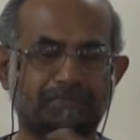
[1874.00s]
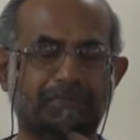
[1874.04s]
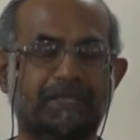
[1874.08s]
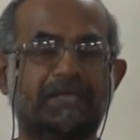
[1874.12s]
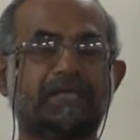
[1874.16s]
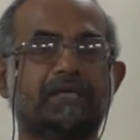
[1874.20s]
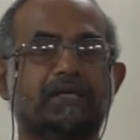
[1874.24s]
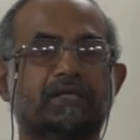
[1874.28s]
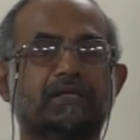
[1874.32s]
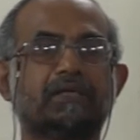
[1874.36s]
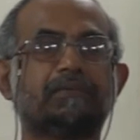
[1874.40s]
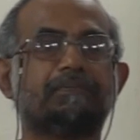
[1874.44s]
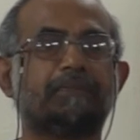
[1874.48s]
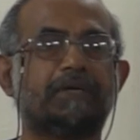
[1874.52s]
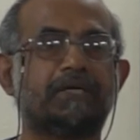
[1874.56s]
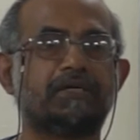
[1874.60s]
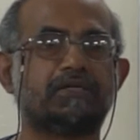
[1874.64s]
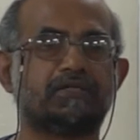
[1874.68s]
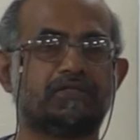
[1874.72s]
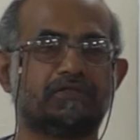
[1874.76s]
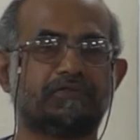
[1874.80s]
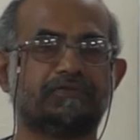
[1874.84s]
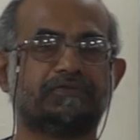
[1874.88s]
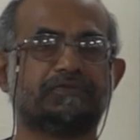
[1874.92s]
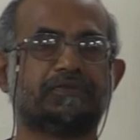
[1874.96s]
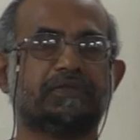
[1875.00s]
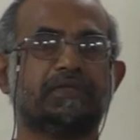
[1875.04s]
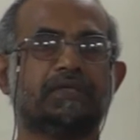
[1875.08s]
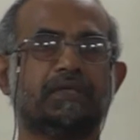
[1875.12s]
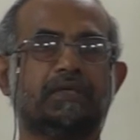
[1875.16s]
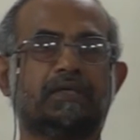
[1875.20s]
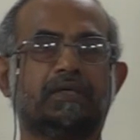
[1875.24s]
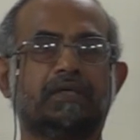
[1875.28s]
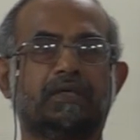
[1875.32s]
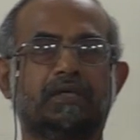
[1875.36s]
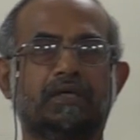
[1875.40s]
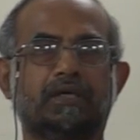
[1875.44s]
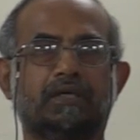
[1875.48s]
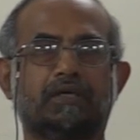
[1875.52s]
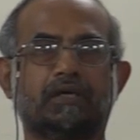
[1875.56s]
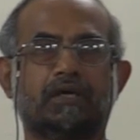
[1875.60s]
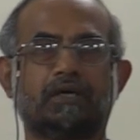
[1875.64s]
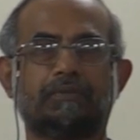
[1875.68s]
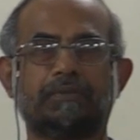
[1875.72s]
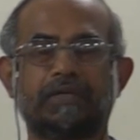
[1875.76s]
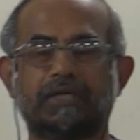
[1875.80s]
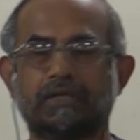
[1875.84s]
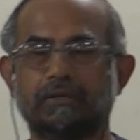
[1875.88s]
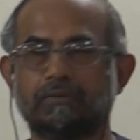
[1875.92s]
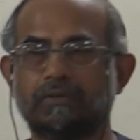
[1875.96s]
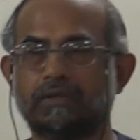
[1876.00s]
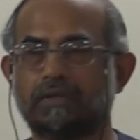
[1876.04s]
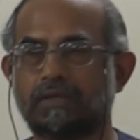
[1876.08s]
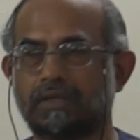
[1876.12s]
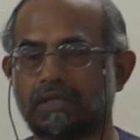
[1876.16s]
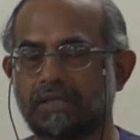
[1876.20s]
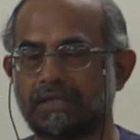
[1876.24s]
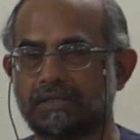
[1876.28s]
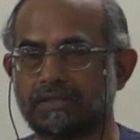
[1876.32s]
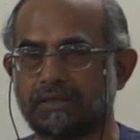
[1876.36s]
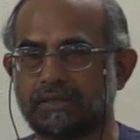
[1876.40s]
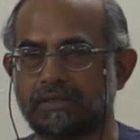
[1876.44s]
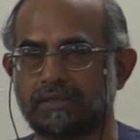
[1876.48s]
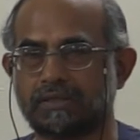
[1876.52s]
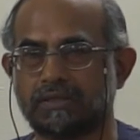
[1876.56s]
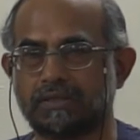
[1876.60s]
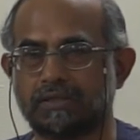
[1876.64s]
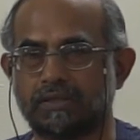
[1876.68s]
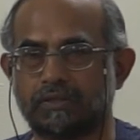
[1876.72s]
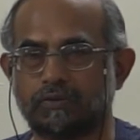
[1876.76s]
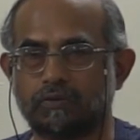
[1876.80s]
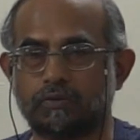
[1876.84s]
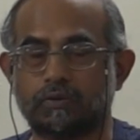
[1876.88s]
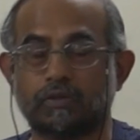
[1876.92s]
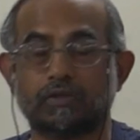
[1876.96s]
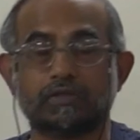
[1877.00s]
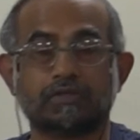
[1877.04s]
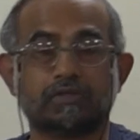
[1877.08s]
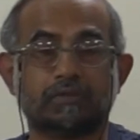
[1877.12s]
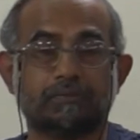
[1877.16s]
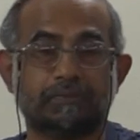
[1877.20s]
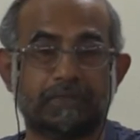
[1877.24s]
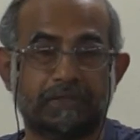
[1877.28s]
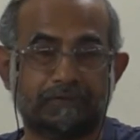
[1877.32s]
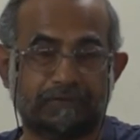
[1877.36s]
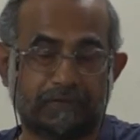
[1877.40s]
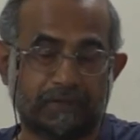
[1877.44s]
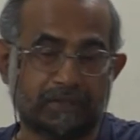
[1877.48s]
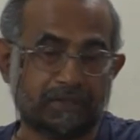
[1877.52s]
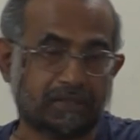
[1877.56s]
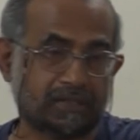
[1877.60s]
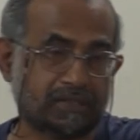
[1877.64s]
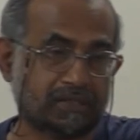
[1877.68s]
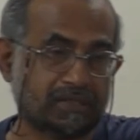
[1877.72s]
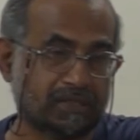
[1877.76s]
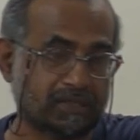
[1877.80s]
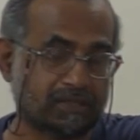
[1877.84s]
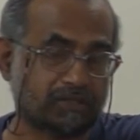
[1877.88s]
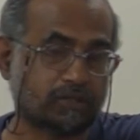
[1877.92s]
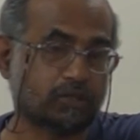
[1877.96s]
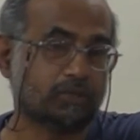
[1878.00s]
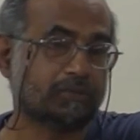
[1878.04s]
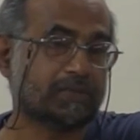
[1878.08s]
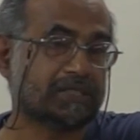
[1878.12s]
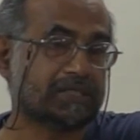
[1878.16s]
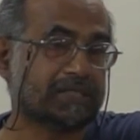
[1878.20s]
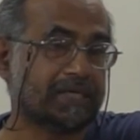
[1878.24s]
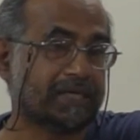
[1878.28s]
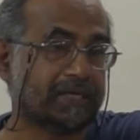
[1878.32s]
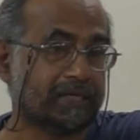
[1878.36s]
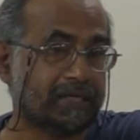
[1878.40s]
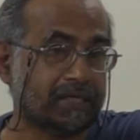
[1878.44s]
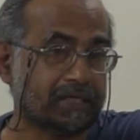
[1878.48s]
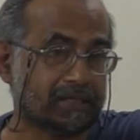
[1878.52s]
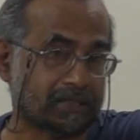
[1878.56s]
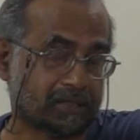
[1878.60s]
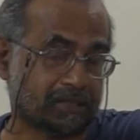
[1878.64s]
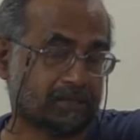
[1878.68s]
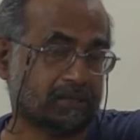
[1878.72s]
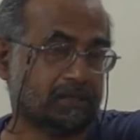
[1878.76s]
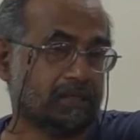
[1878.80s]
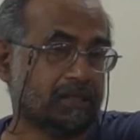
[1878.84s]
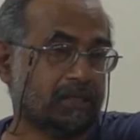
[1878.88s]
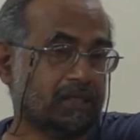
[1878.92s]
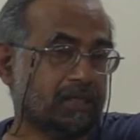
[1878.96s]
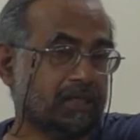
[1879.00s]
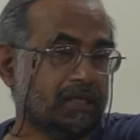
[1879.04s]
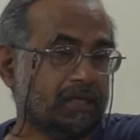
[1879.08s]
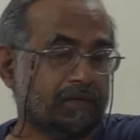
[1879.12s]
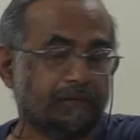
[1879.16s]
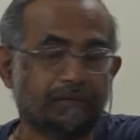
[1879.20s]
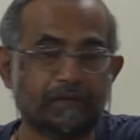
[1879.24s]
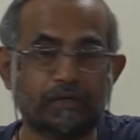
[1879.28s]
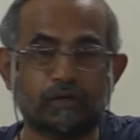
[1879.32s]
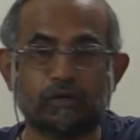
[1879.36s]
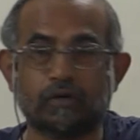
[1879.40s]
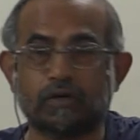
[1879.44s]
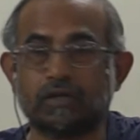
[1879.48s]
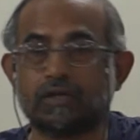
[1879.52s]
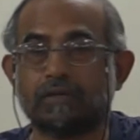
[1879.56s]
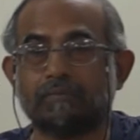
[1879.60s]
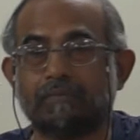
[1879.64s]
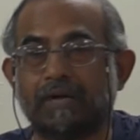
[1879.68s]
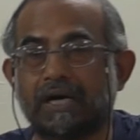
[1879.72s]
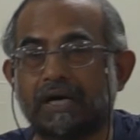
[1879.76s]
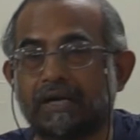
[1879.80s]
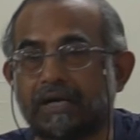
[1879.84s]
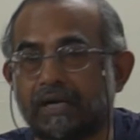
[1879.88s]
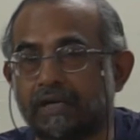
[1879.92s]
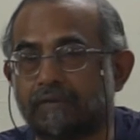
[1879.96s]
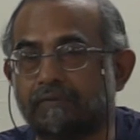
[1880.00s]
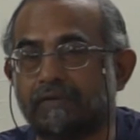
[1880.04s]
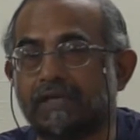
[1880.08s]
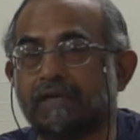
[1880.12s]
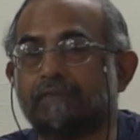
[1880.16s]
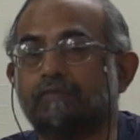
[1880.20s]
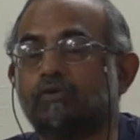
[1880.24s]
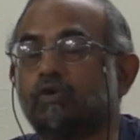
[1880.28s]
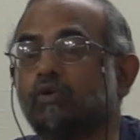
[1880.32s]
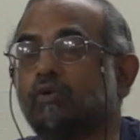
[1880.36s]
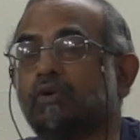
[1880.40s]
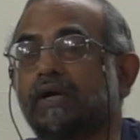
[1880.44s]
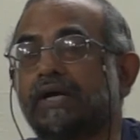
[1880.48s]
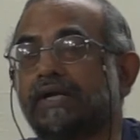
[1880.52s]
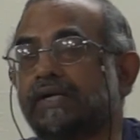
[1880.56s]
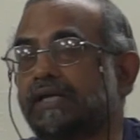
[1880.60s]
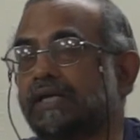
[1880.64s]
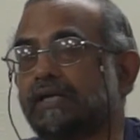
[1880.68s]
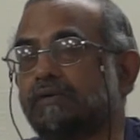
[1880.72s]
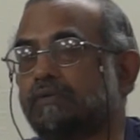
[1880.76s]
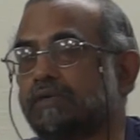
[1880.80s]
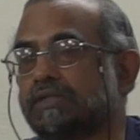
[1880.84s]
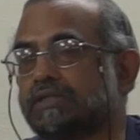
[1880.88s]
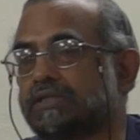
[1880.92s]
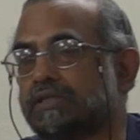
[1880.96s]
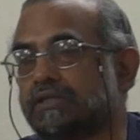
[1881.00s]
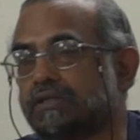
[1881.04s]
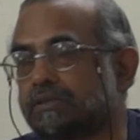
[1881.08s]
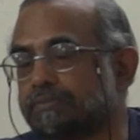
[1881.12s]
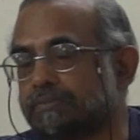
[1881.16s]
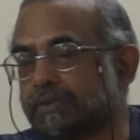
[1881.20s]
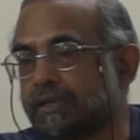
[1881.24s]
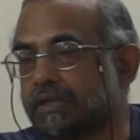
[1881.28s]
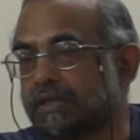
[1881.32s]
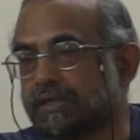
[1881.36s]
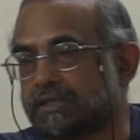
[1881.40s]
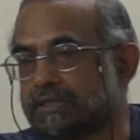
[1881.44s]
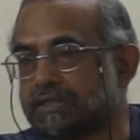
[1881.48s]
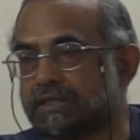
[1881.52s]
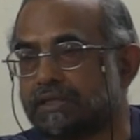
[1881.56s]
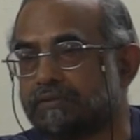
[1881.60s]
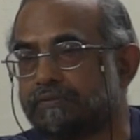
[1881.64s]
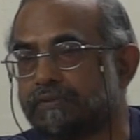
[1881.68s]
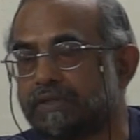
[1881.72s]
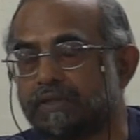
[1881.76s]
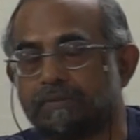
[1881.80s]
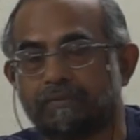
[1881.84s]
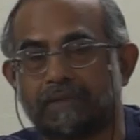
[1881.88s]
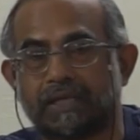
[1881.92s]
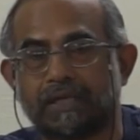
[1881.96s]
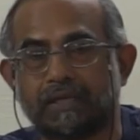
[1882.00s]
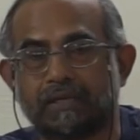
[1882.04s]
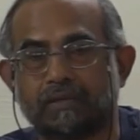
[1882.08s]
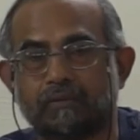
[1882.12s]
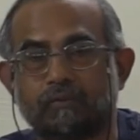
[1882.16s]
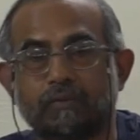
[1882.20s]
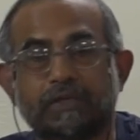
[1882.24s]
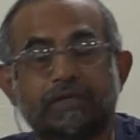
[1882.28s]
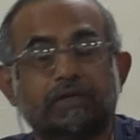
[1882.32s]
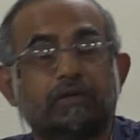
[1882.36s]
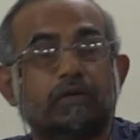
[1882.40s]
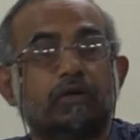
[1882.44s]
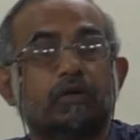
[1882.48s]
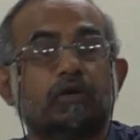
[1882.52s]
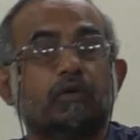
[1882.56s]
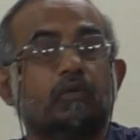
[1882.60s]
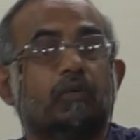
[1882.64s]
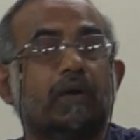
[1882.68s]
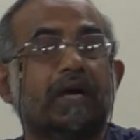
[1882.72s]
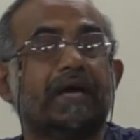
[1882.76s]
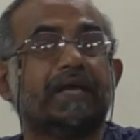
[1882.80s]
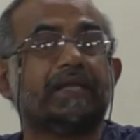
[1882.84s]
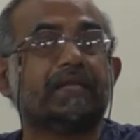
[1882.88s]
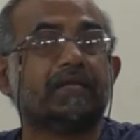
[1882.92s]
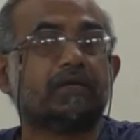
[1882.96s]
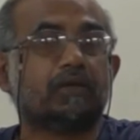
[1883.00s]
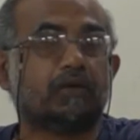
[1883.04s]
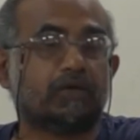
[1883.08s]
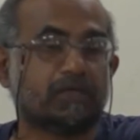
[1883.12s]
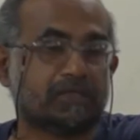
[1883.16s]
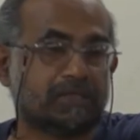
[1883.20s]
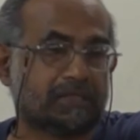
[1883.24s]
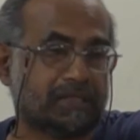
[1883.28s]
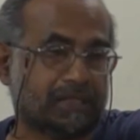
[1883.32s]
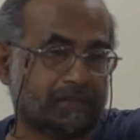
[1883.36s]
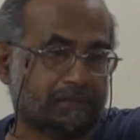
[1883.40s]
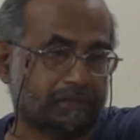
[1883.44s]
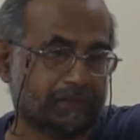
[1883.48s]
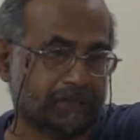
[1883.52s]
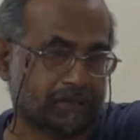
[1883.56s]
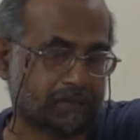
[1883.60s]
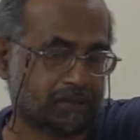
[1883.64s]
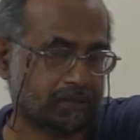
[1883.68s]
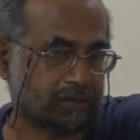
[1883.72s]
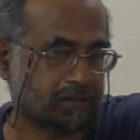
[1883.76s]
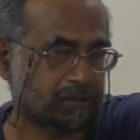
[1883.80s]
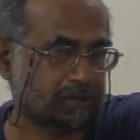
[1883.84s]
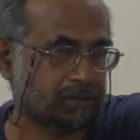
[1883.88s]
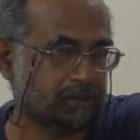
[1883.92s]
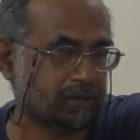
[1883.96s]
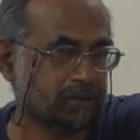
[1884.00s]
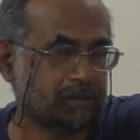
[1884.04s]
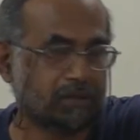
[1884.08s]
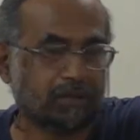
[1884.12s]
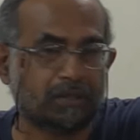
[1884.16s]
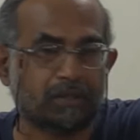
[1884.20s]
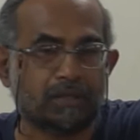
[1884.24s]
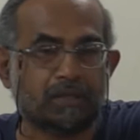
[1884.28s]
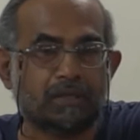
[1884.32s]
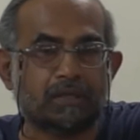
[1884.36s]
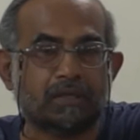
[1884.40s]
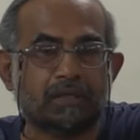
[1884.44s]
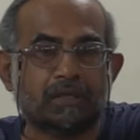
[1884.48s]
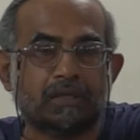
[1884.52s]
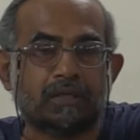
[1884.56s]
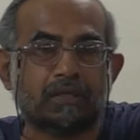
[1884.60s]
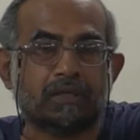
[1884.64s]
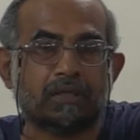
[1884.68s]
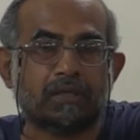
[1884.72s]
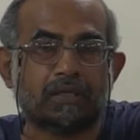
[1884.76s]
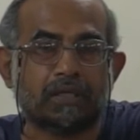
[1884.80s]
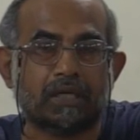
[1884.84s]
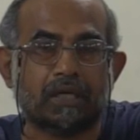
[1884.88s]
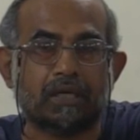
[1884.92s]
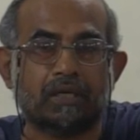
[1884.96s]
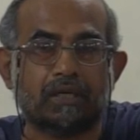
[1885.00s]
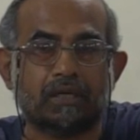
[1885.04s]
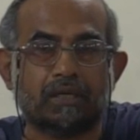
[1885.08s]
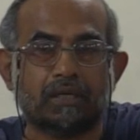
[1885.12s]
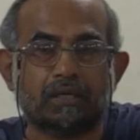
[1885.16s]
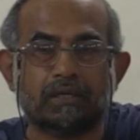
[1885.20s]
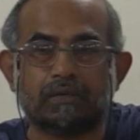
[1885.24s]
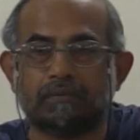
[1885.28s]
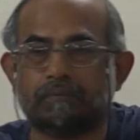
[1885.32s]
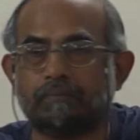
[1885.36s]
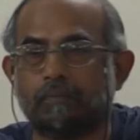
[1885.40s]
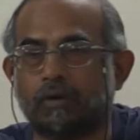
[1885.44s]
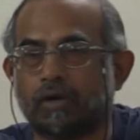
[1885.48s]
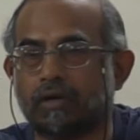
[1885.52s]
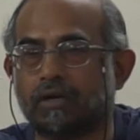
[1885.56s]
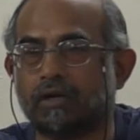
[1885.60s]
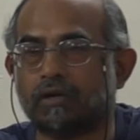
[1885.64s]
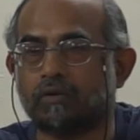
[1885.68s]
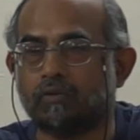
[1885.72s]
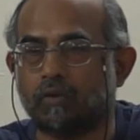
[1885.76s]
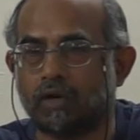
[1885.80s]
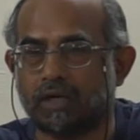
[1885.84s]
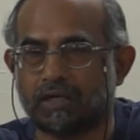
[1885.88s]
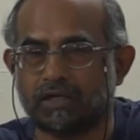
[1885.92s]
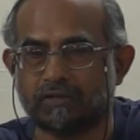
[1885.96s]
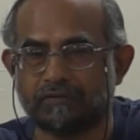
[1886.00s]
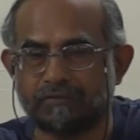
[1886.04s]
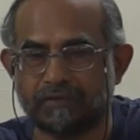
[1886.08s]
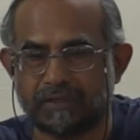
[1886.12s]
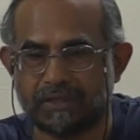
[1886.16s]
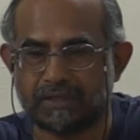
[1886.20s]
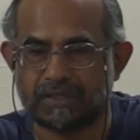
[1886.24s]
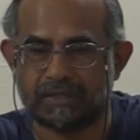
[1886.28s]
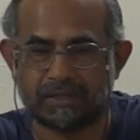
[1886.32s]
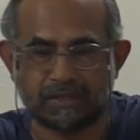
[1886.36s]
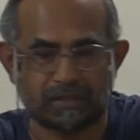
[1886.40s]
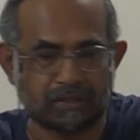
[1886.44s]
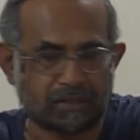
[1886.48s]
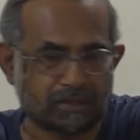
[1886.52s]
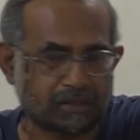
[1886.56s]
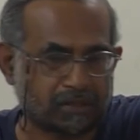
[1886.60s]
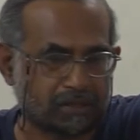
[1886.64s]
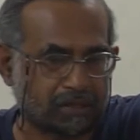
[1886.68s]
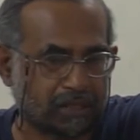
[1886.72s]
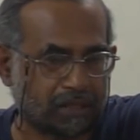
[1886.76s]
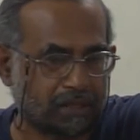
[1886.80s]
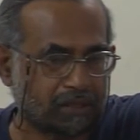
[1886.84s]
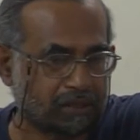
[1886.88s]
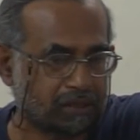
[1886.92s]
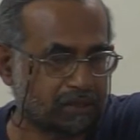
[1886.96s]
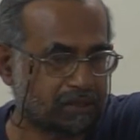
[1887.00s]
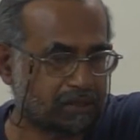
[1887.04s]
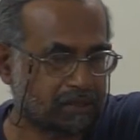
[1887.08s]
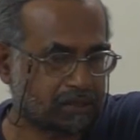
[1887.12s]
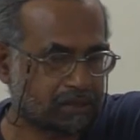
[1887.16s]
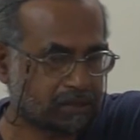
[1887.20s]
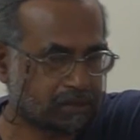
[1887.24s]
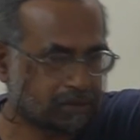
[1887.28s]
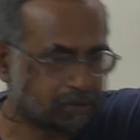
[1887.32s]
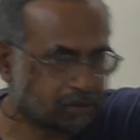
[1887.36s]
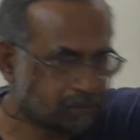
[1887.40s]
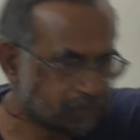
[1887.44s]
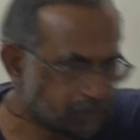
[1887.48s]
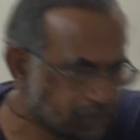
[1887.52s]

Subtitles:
many other parts of economic democratization. It would also be, for instance, consumers like us. We go to the market, we have no idea what's in the products that we are buying. We don't know why they cost that much. Yeah, bottled water, for instance. Yeah, this